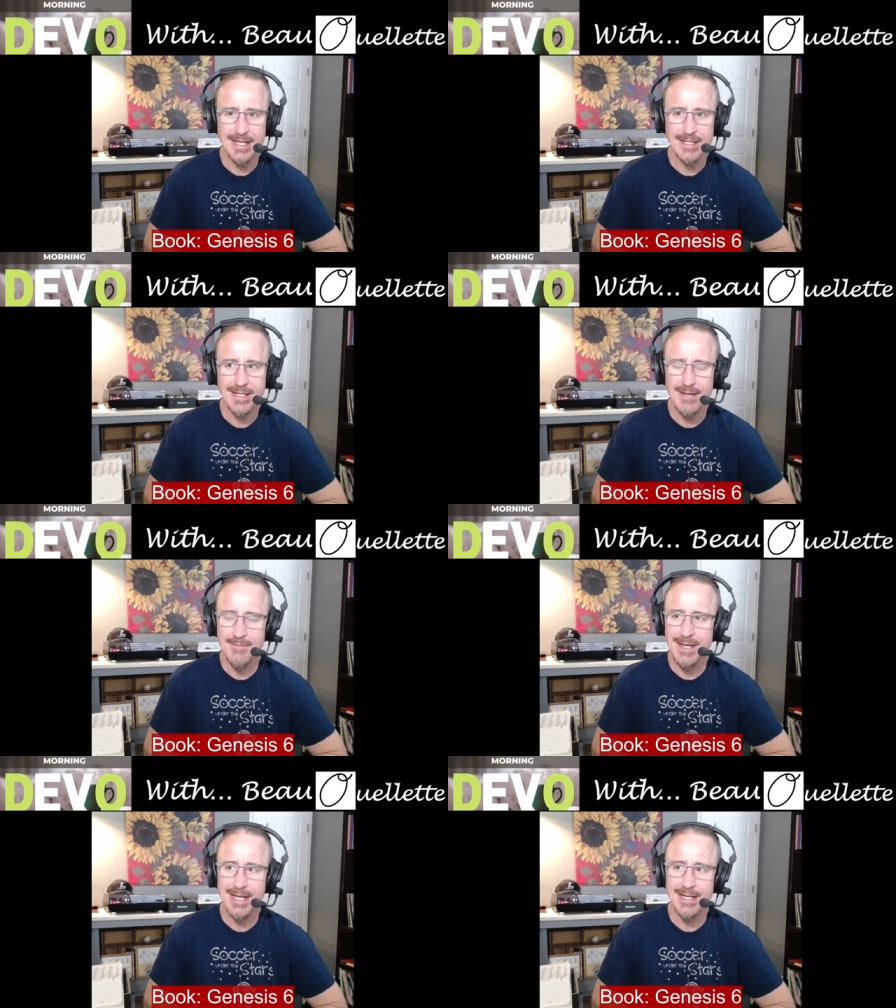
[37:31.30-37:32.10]
That
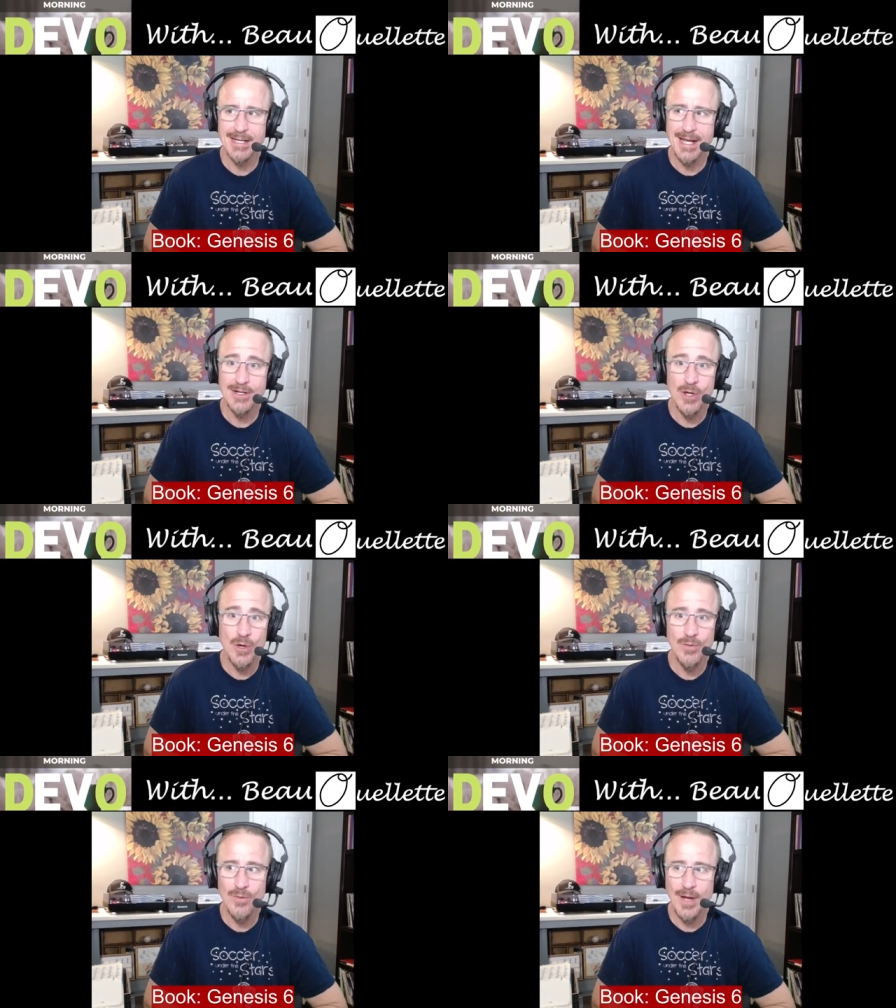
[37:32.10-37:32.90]
man, I
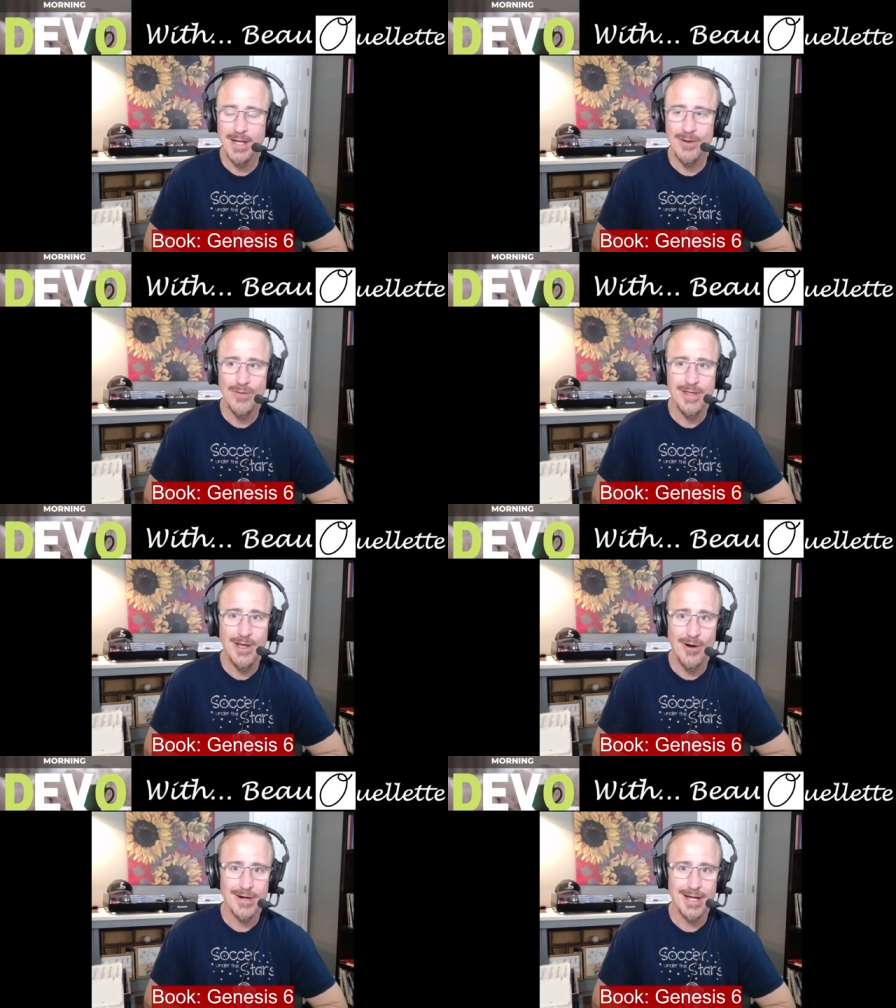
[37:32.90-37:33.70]
know, I know the
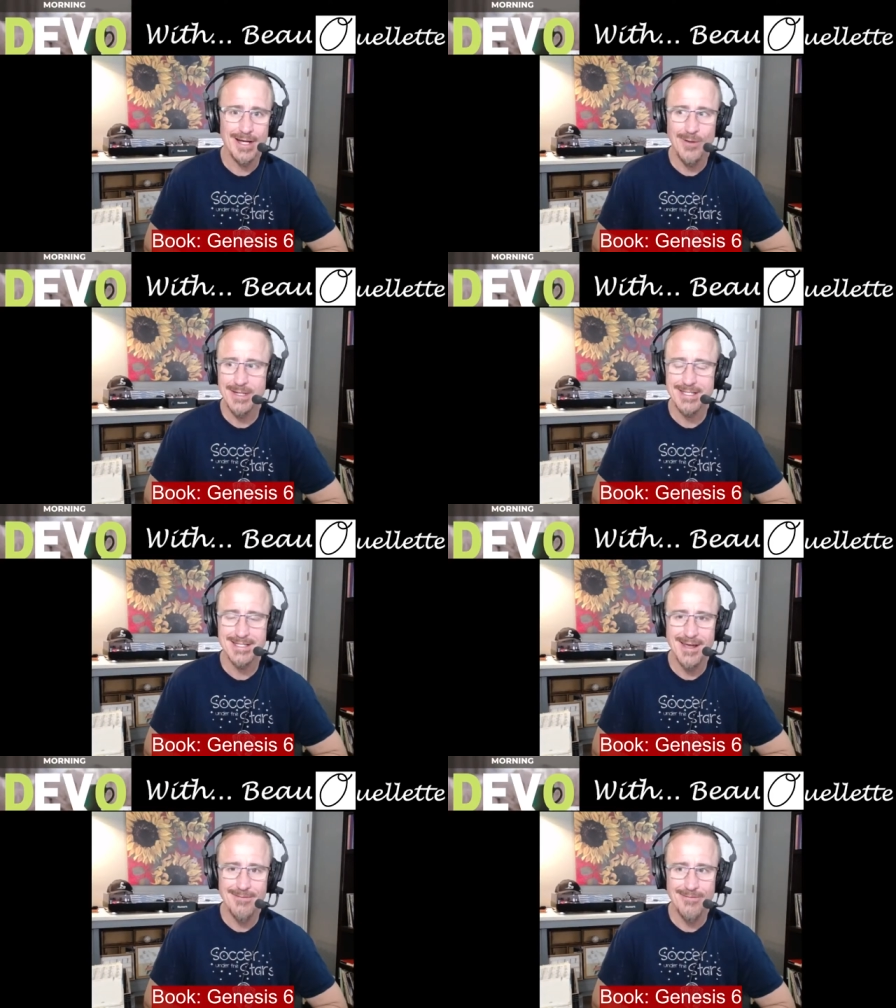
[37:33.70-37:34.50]
ark. I know what it's
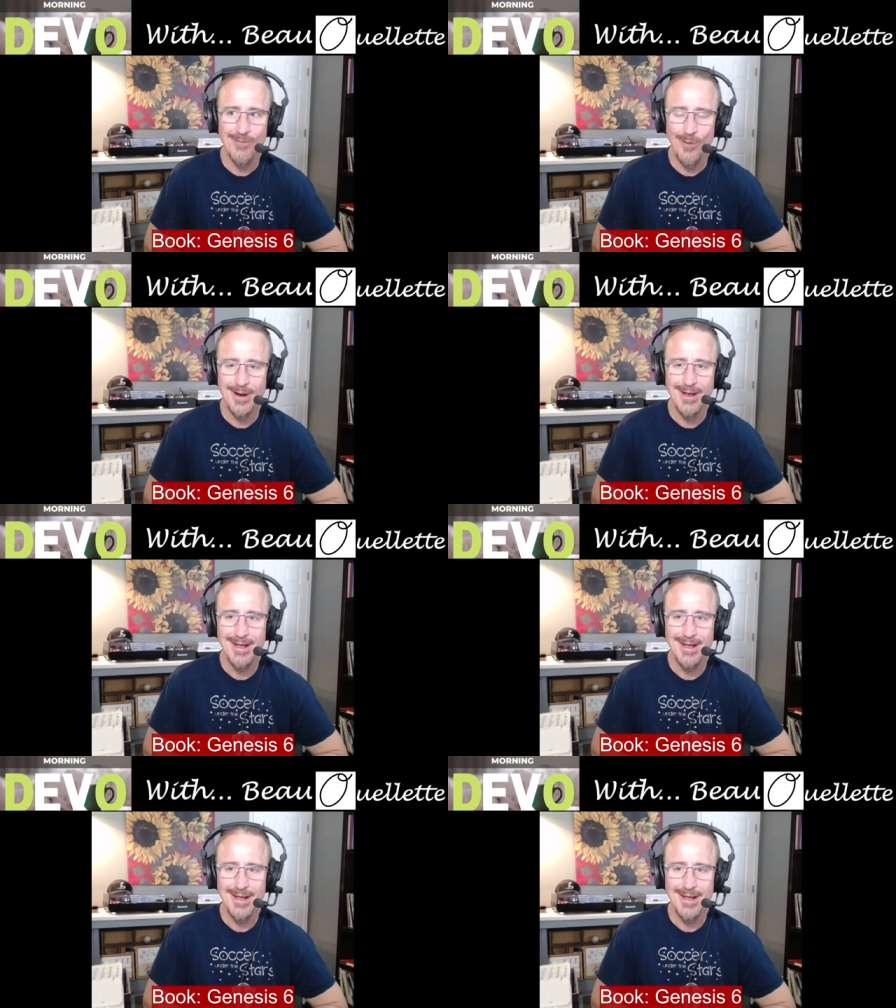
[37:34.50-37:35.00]
there for.